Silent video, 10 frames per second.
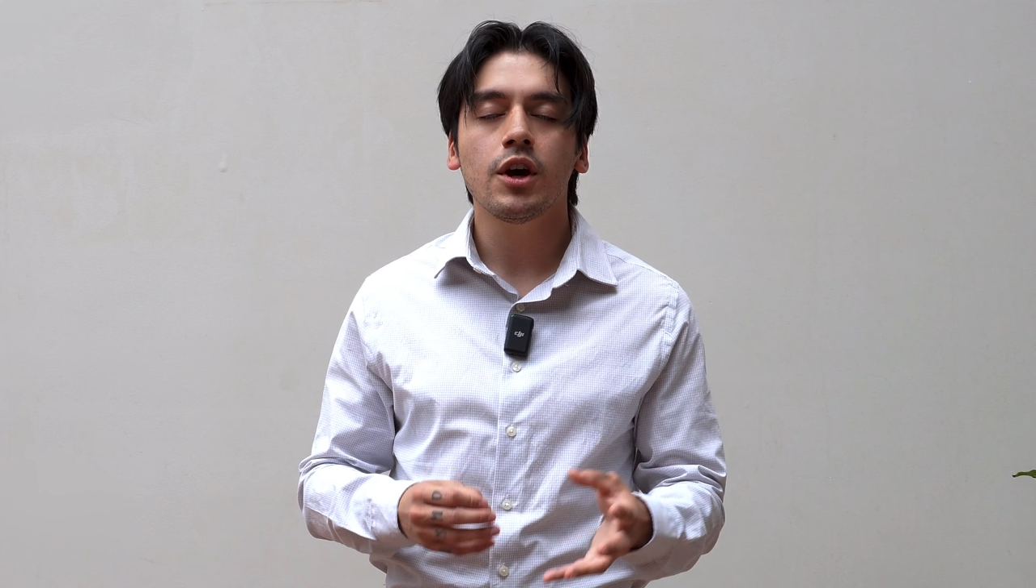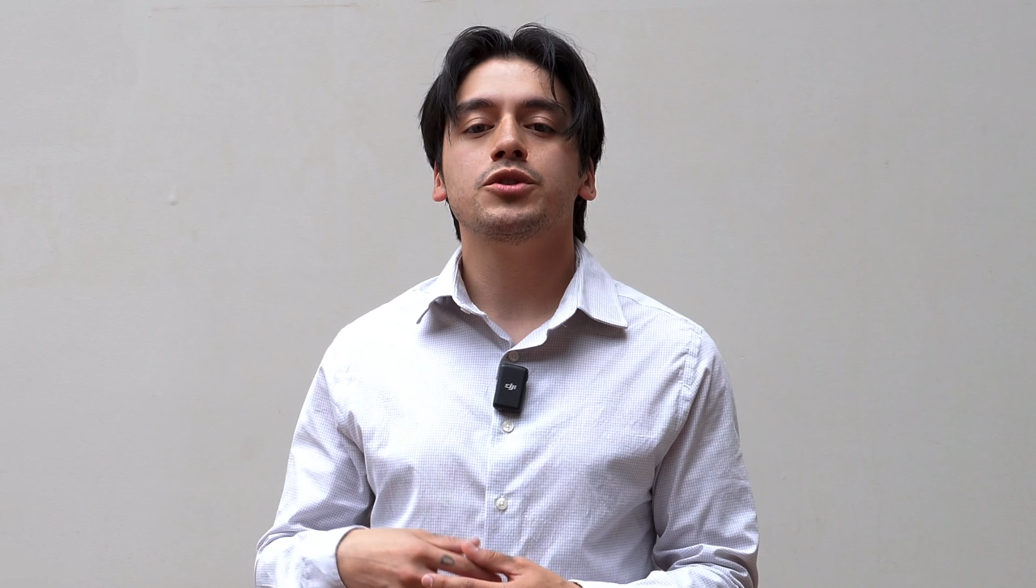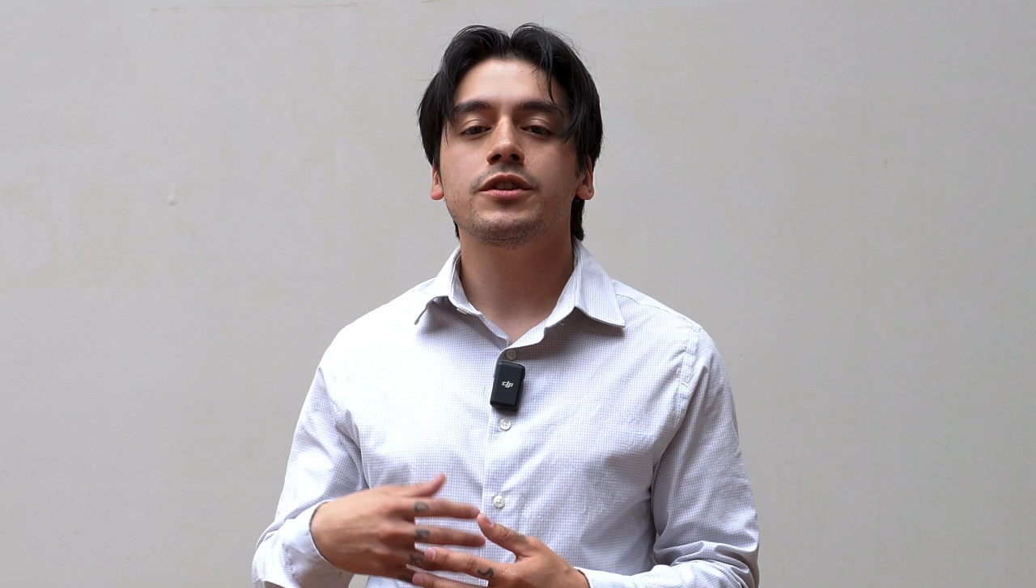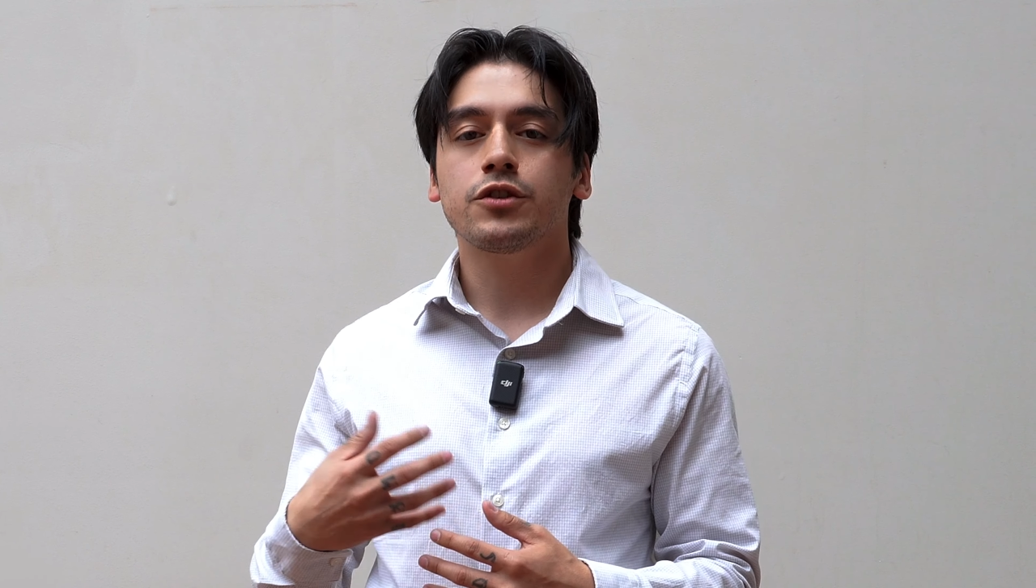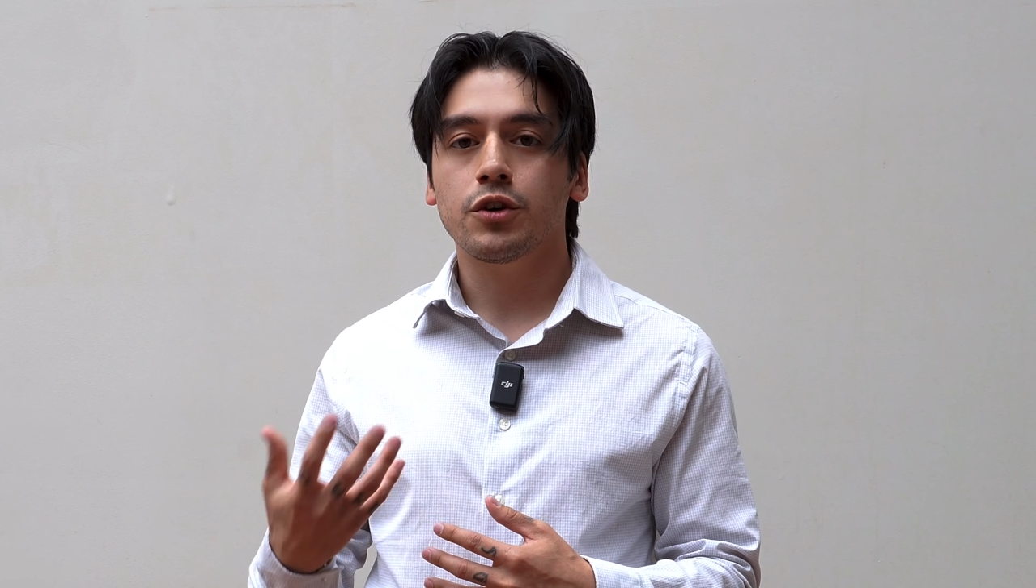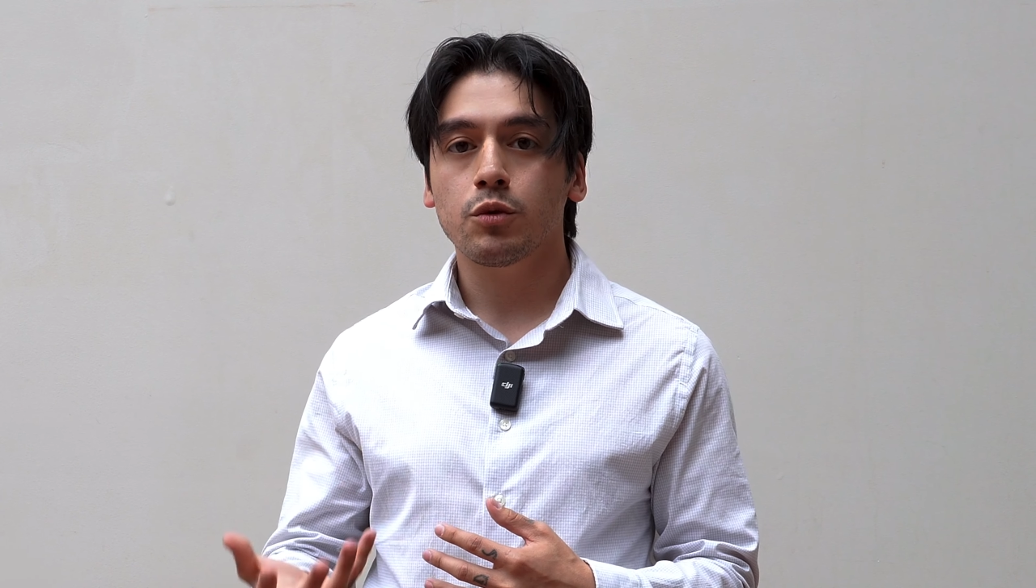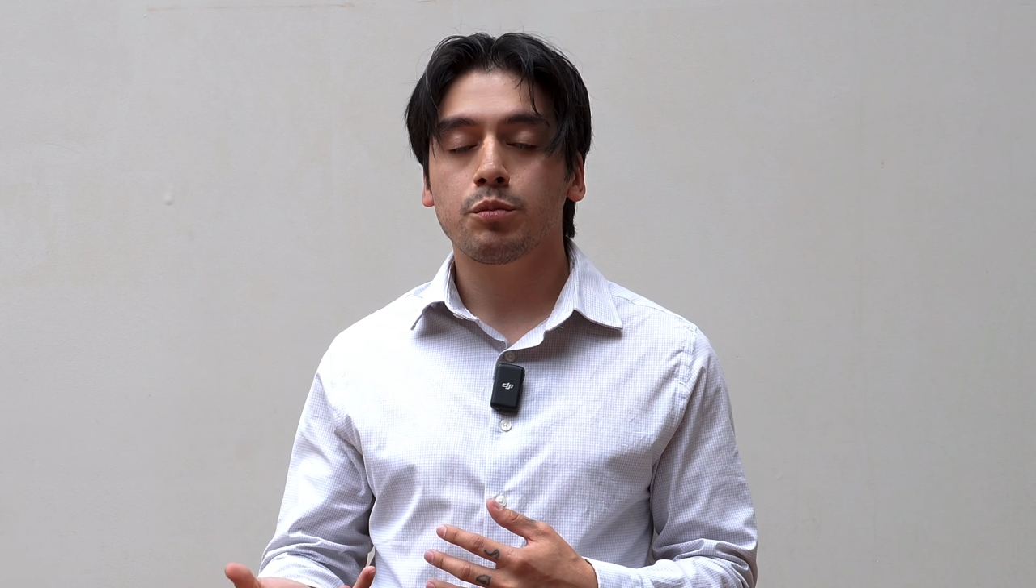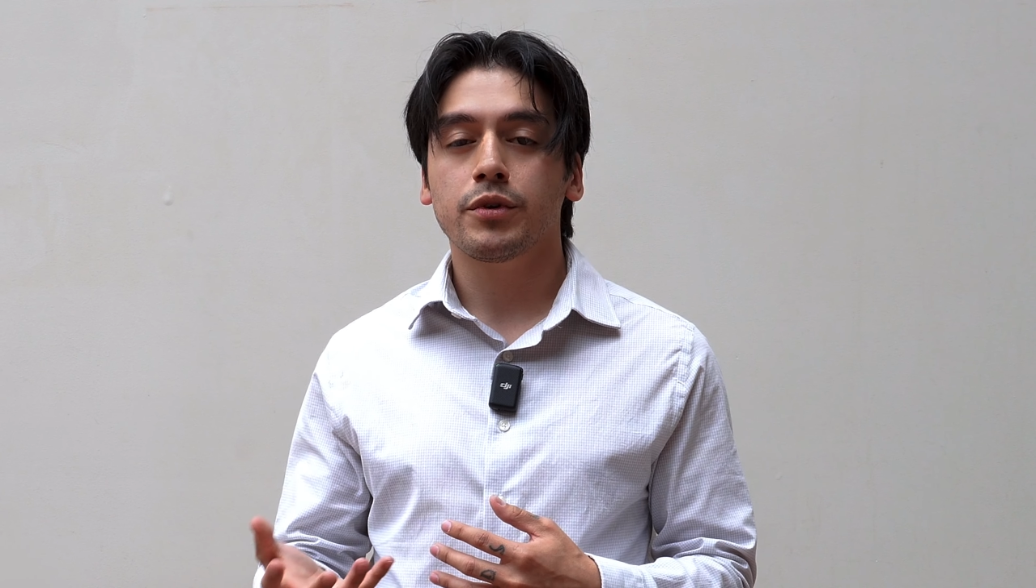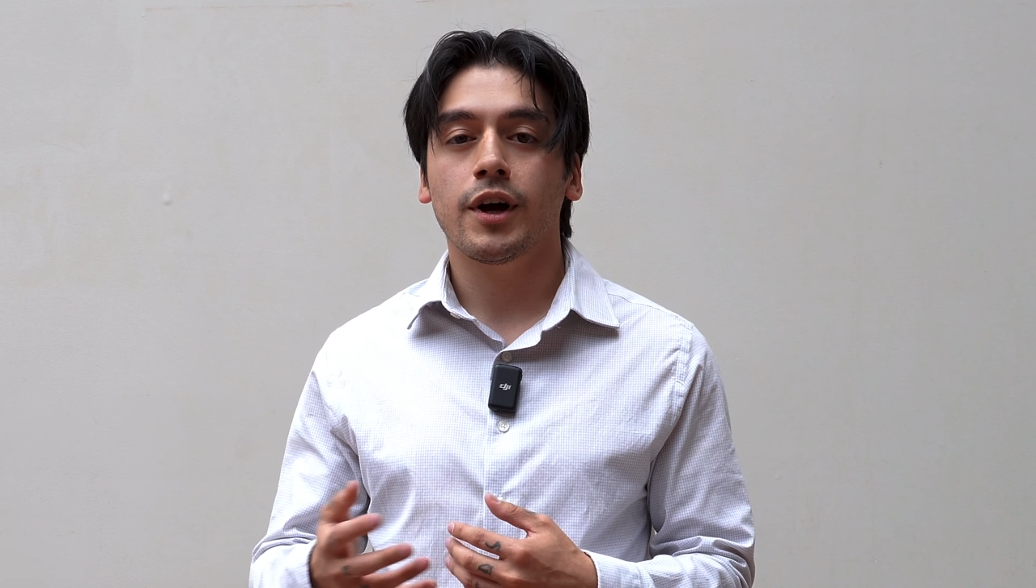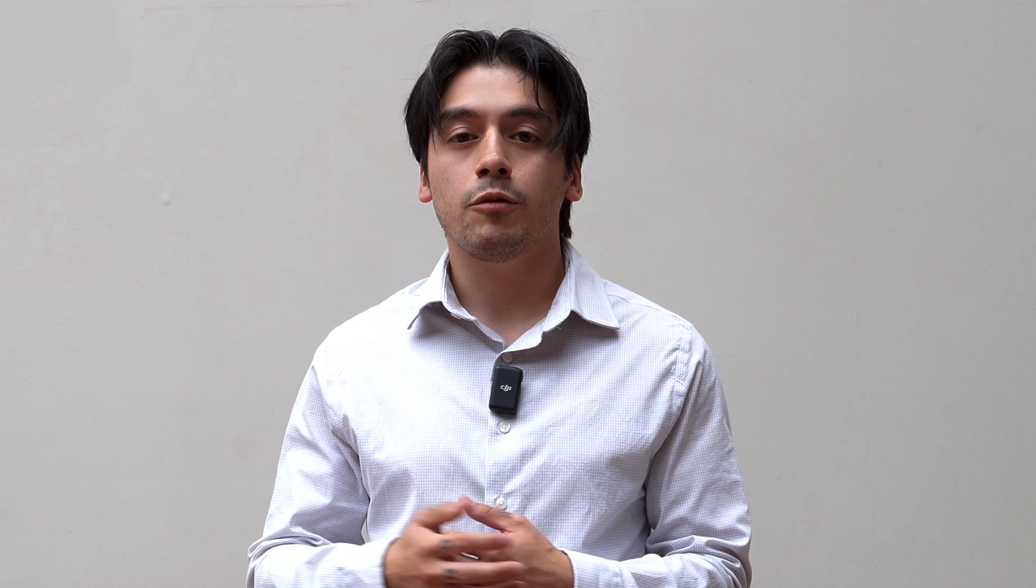which in turn
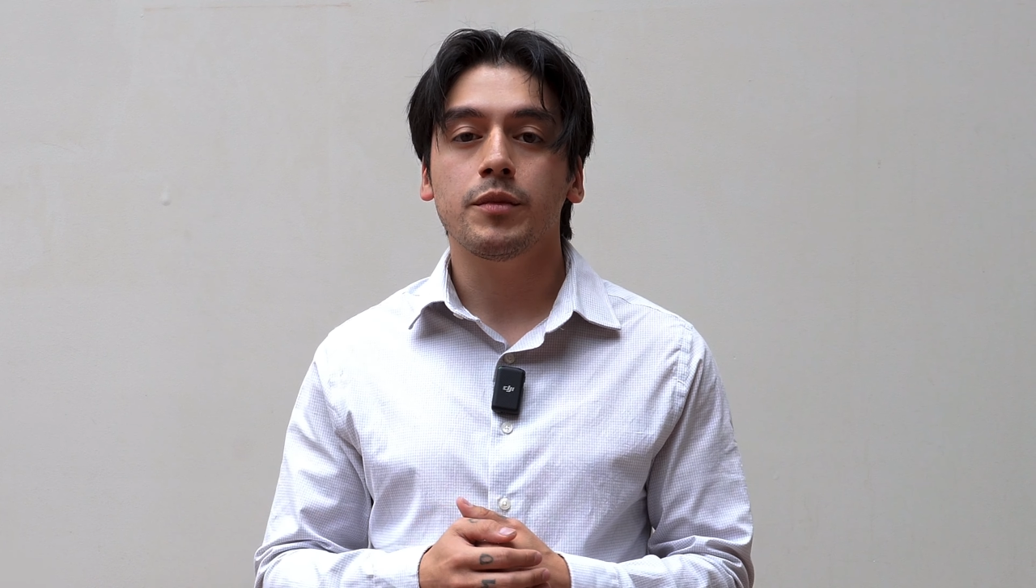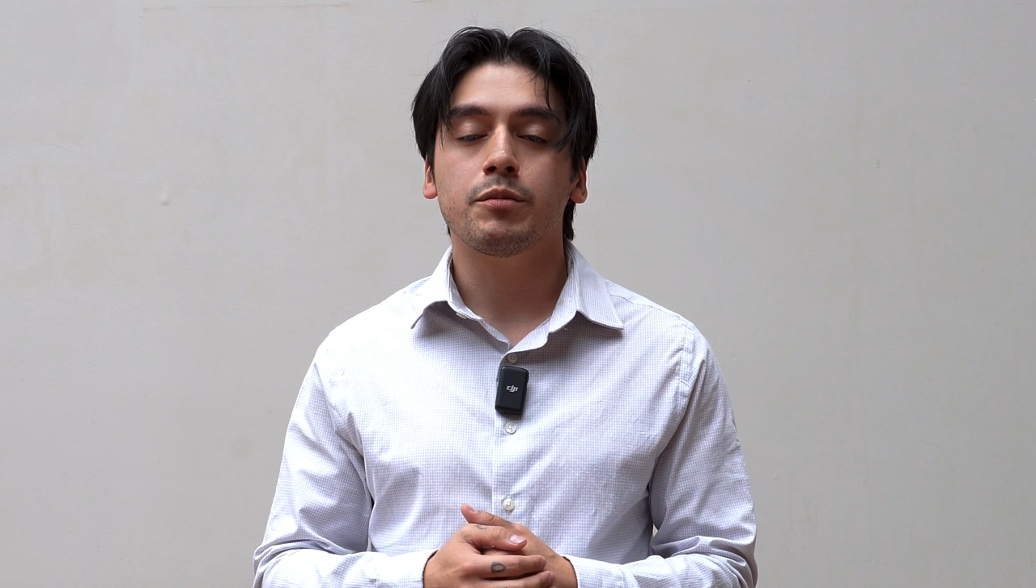would help